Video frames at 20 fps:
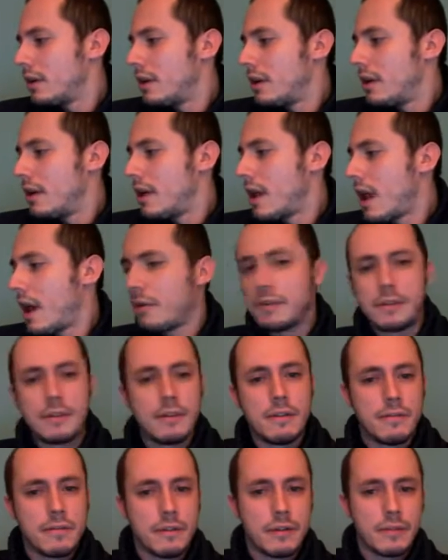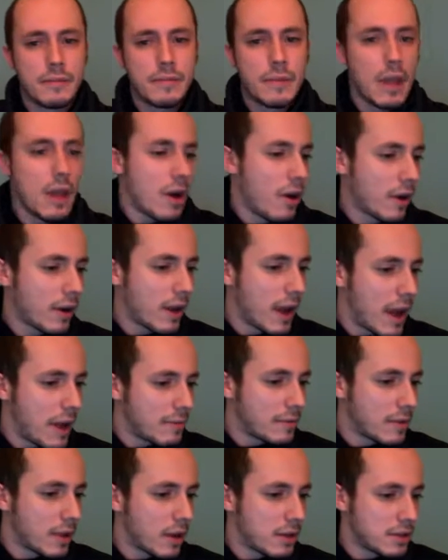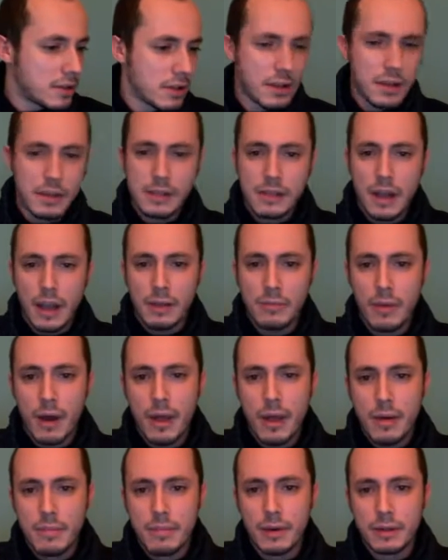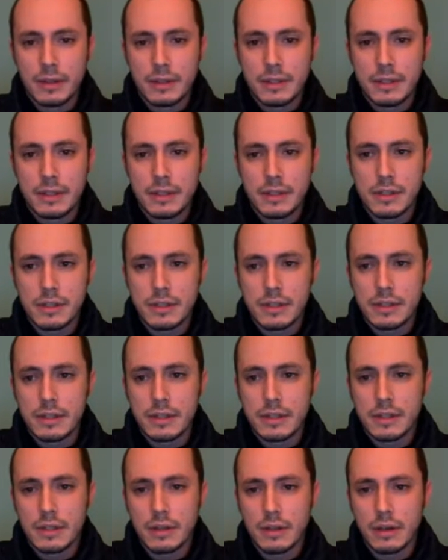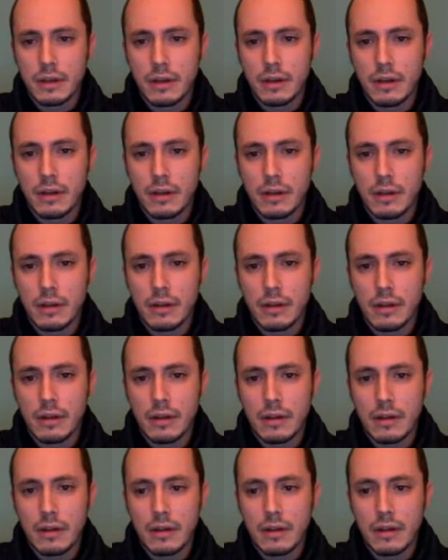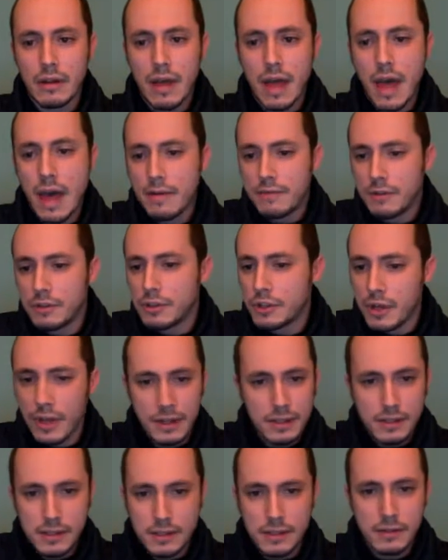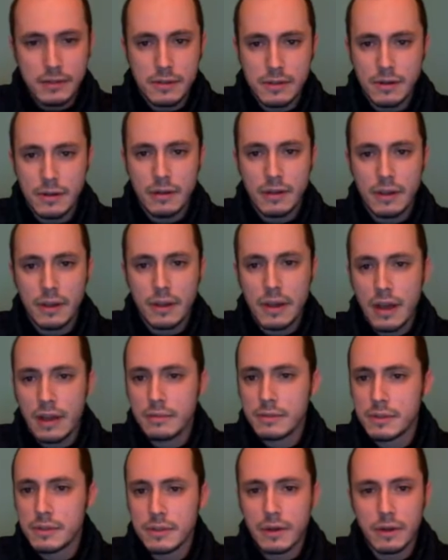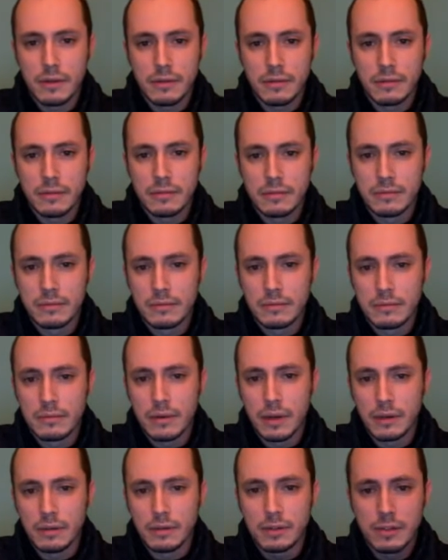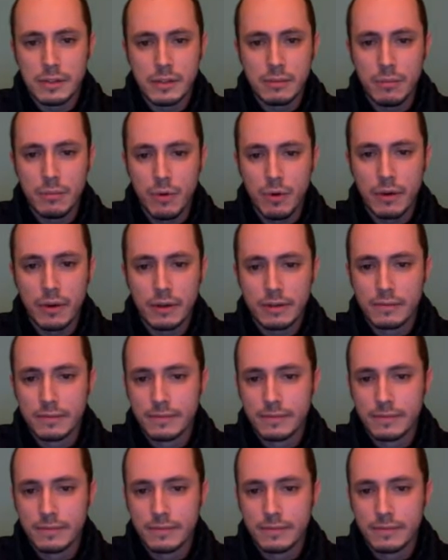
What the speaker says: now it's different. Okay, so it looks like my opponent doesn't have a chance to start the game, so I'll just abort it.